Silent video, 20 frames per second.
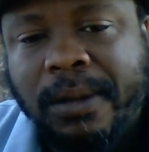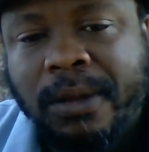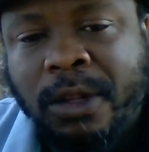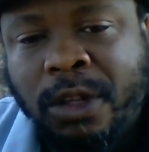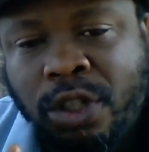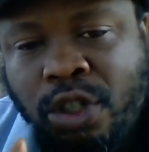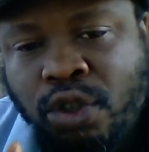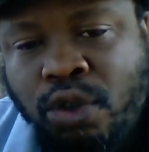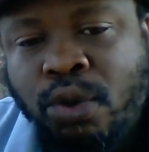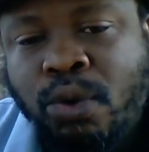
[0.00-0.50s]

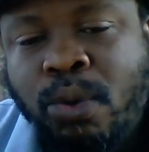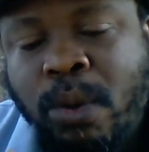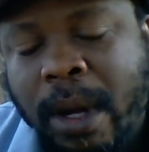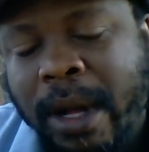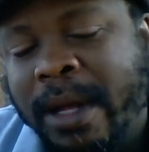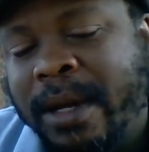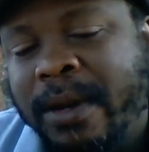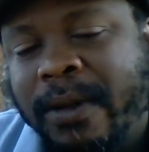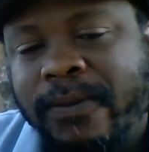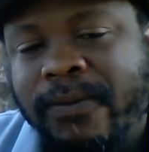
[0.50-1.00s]
the true
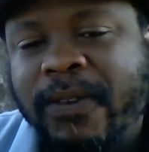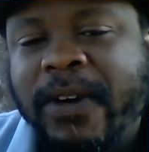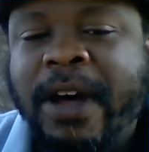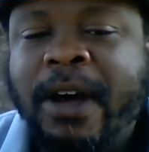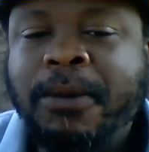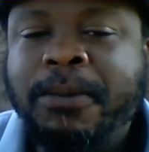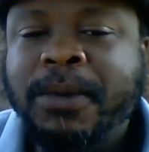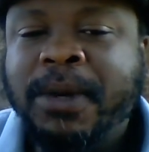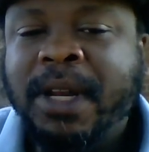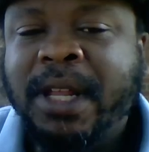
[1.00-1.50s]

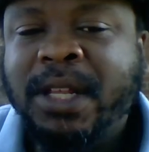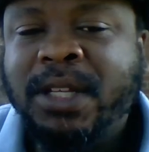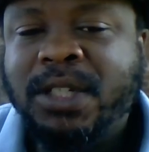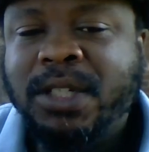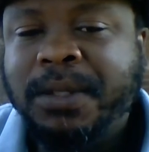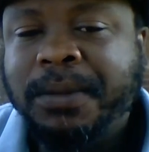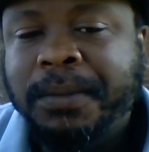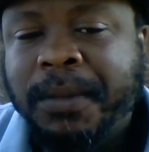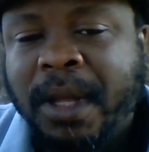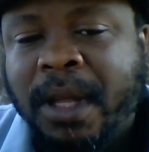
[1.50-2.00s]
undefiled
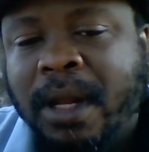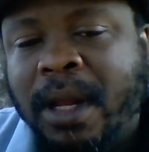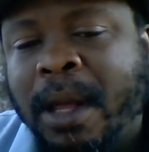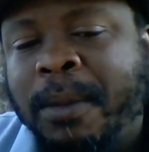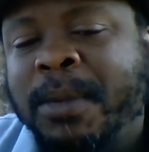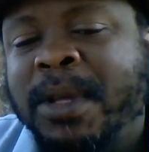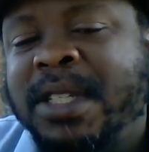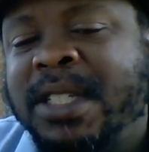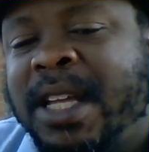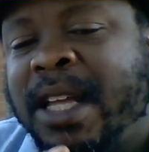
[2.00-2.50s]
religion,
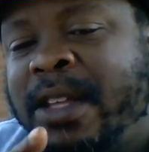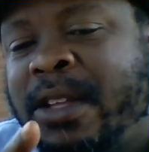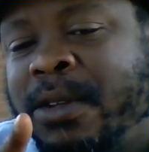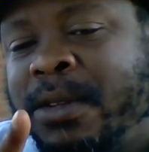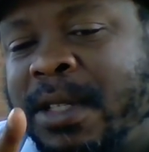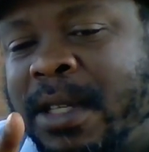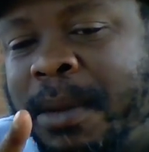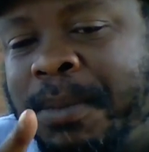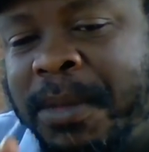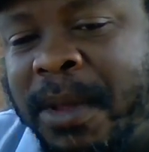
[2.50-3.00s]
let me tell you
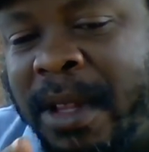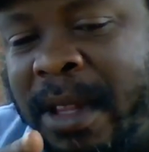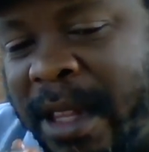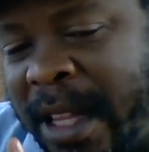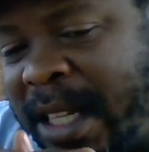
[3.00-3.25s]
something.